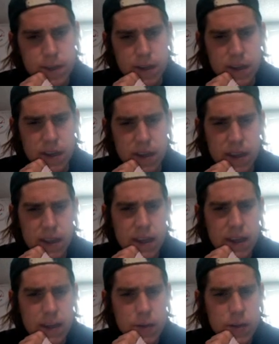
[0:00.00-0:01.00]
I think
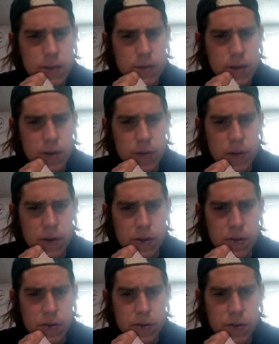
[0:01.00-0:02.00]
the other one has better
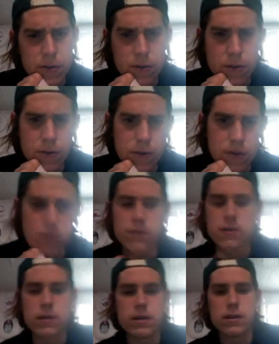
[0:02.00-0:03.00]
range too. So
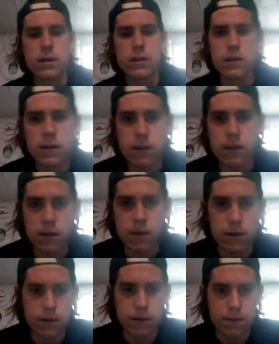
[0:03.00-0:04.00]

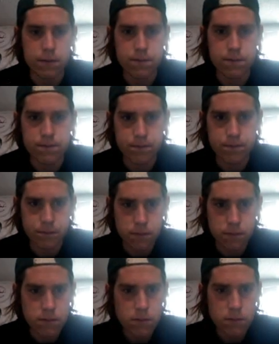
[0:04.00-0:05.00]
the,
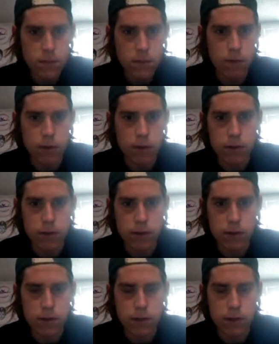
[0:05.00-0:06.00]
what do you call it,
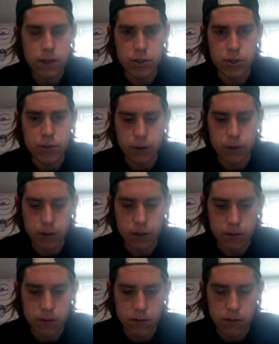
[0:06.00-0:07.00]
the PSG one.
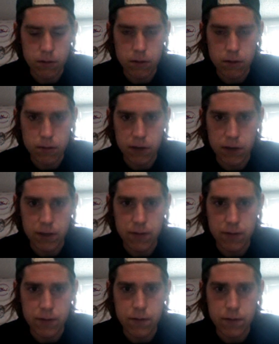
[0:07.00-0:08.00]
So that's why I have to
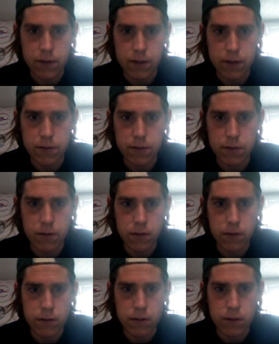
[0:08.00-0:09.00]
give it to the
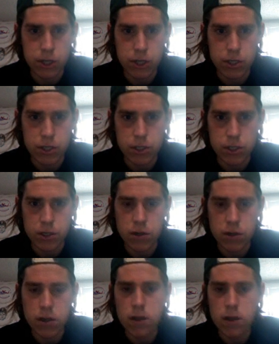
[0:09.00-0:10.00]

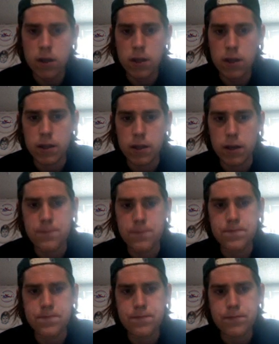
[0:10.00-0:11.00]
GSG9.
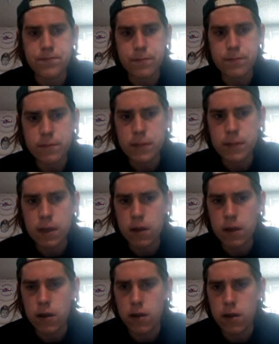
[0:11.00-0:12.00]

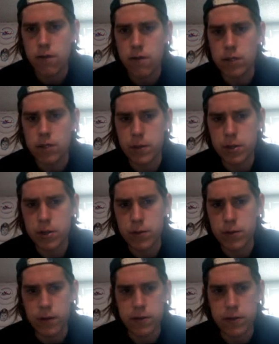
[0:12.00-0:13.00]
For the special
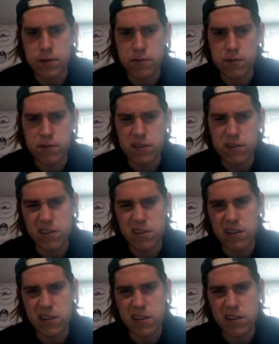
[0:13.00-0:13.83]
weapons, which is,